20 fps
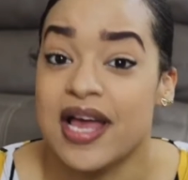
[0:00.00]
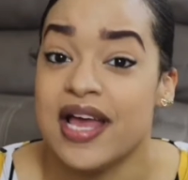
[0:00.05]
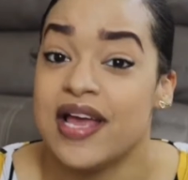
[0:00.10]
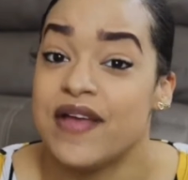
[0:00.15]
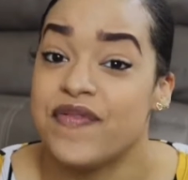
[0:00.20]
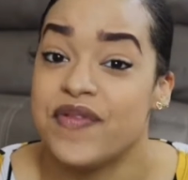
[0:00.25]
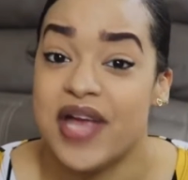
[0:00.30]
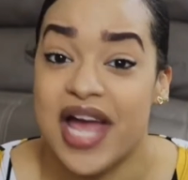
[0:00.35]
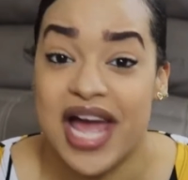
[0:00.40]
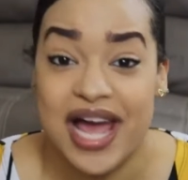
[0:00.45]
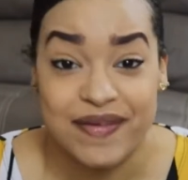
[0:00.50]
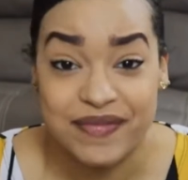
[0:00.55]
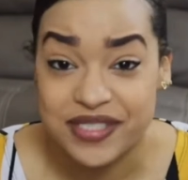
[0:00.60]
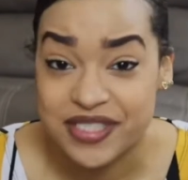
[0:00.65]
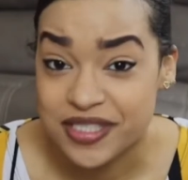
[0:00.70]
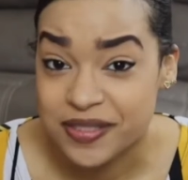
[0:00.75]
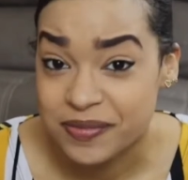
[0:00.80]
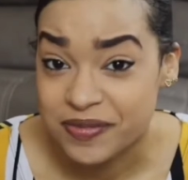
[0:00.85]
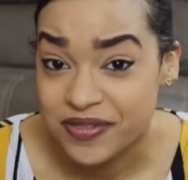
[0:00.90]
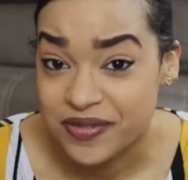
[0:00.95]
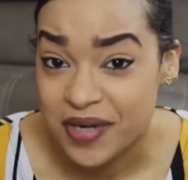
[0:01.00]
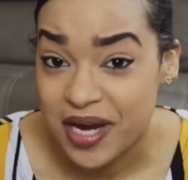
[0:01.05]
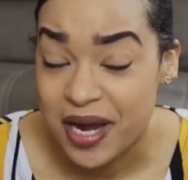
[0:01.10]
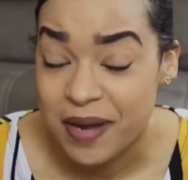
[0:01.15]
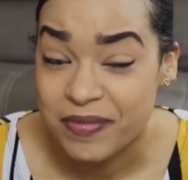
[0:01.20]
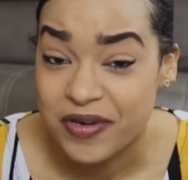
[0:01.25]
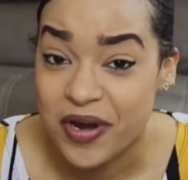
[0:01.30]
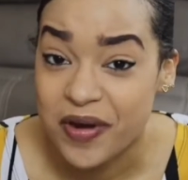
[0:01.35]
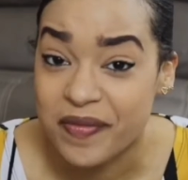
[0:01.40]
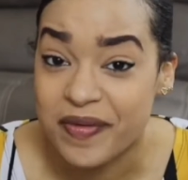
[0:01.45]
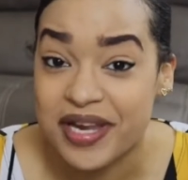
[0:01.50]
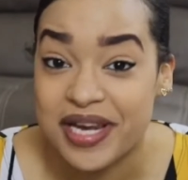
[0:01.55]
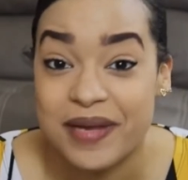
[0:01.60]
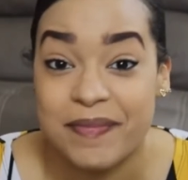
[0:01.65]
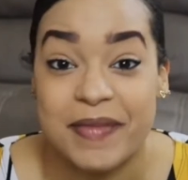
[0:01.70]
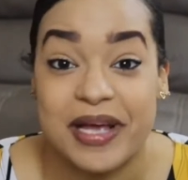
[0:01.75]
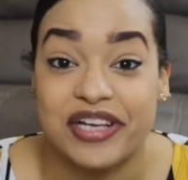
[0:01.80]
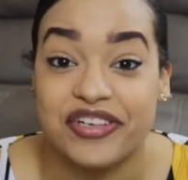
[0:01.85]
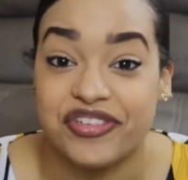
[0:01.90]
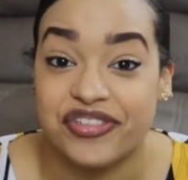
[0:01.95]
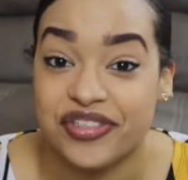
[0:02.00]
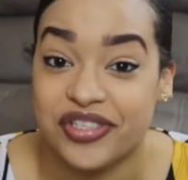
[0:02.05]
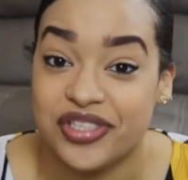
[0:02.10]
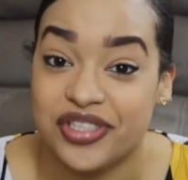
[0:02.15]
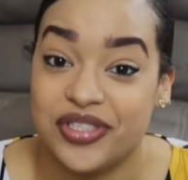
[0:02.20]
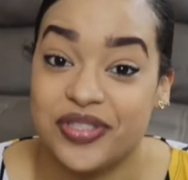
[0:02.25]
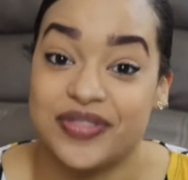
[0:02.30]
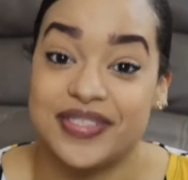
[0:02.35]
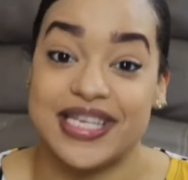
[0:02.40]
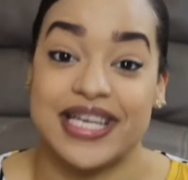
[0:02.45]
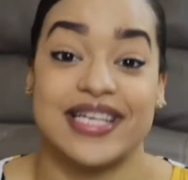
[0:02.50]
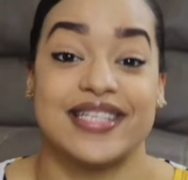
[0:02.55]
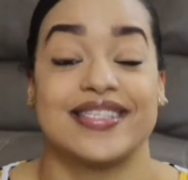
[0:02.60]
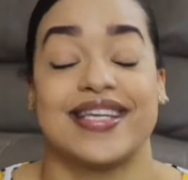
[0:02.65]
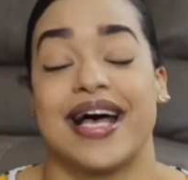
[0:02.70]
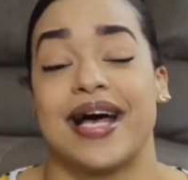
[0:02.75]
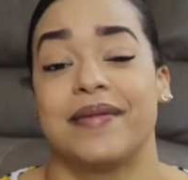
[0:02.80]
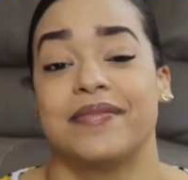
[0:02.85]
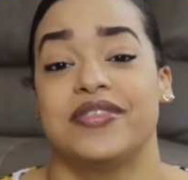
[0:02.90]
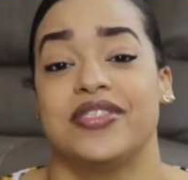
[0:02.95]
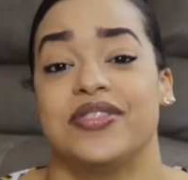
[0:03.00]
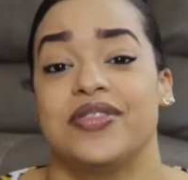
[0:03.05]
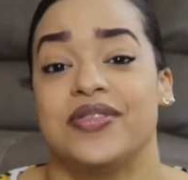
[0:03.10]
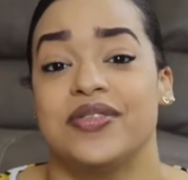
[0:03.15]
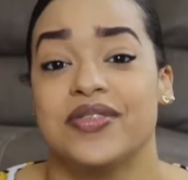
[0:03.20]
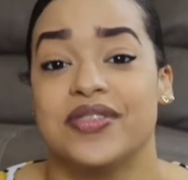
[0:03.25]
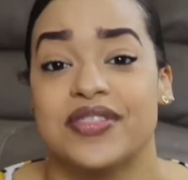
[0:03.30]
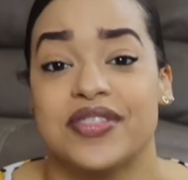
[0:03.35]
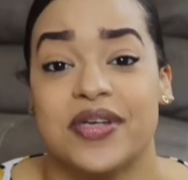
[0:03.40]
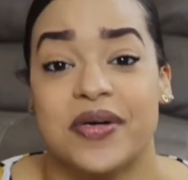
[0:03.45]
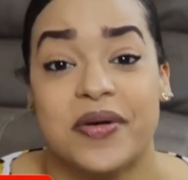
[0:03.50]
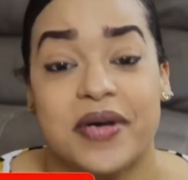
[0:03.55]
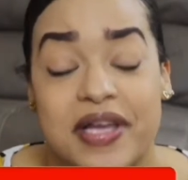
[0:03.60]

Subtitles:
If you haven't subscribed already, make sure you take time to do so.